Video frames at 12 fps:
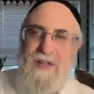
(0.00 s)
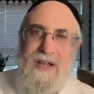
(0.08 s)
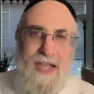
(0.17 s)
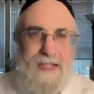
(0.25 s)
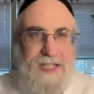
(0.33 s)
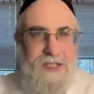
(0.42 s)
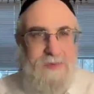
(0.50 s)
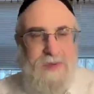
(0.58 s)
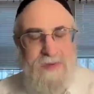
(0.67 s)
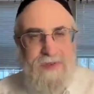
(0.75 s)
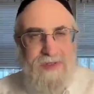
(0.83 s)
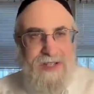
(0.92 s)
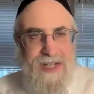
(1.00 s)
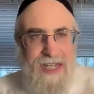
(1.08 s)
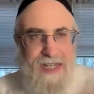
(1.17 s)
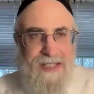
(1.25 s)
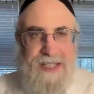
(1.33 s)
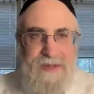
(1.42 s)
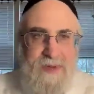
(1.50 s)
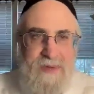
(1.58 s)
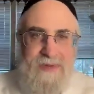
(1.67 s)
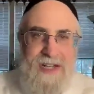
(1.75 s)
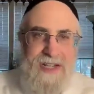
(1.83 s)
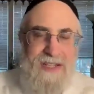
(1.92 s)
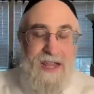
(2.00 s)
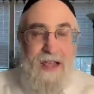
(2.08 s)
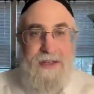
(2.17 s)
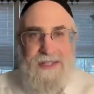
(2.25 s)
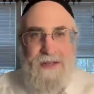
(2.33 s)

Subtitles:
and hate these people and hate these people. And now